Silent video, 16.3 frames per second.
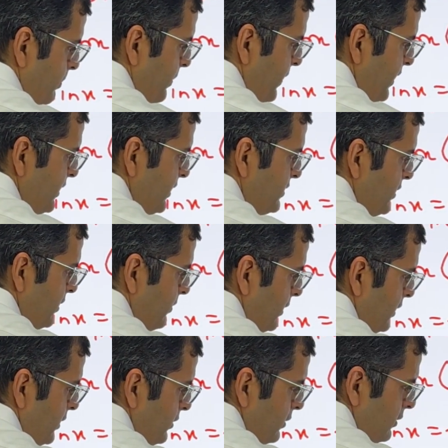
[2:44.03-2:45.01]
p is
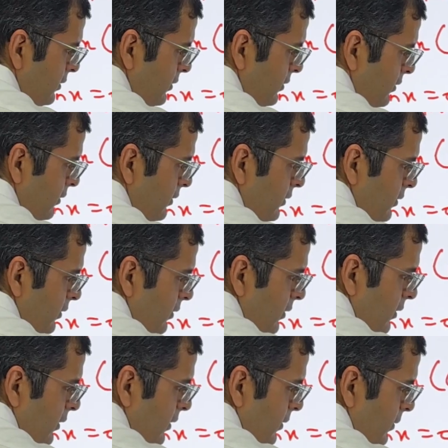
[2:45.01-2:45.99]
equal to
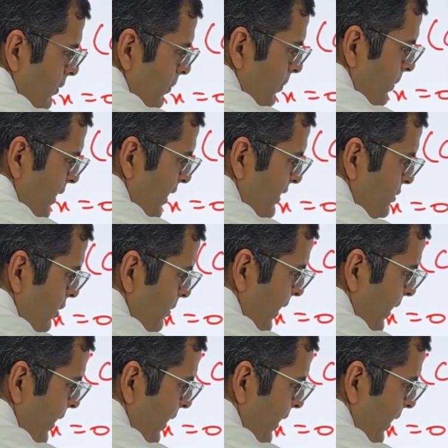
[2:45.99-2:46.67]
plus or